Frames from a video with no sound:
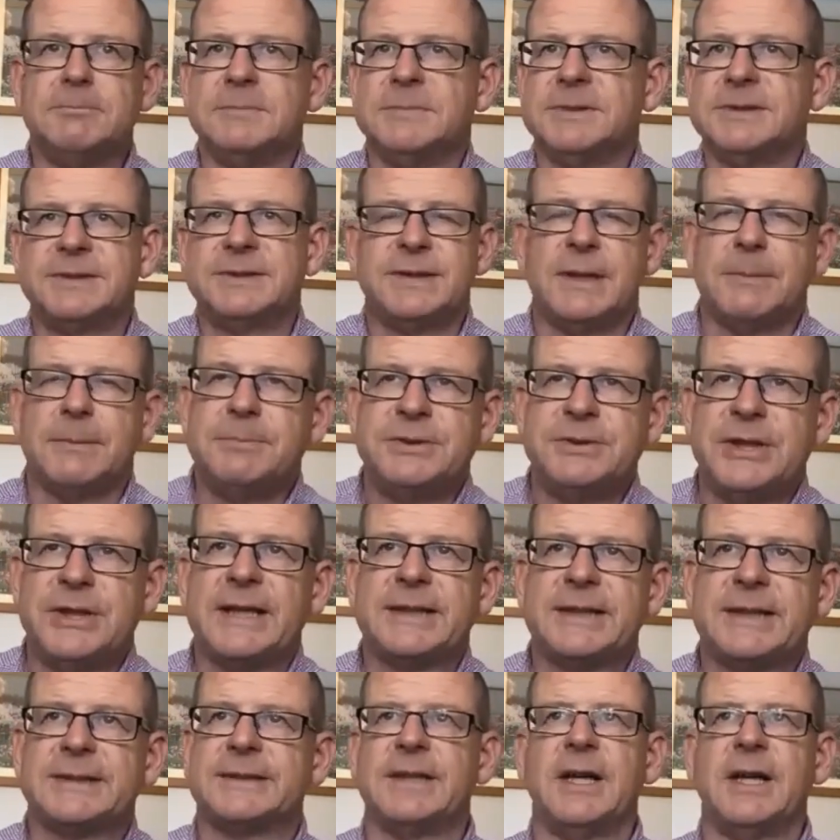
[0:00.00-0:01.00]

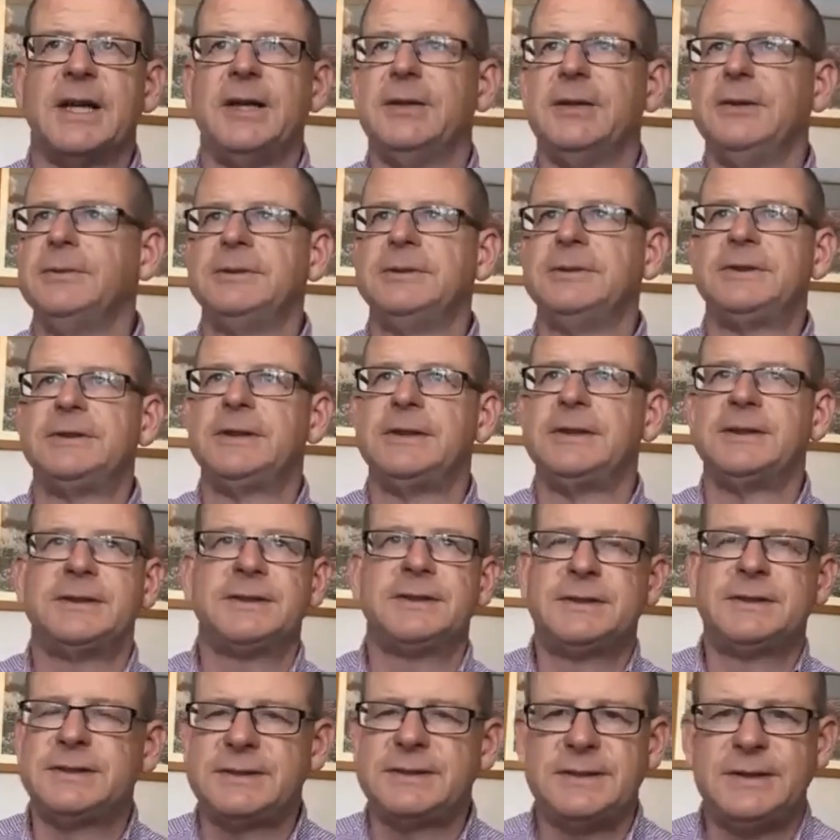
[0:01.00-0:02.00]
subjects, so
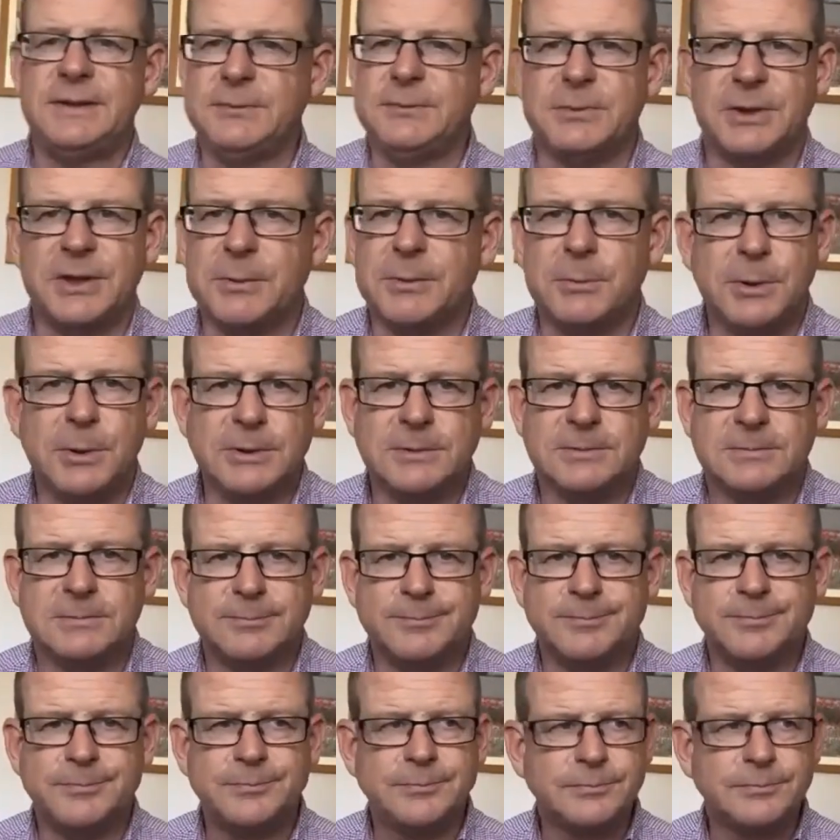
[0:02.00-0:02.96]
just do what you want,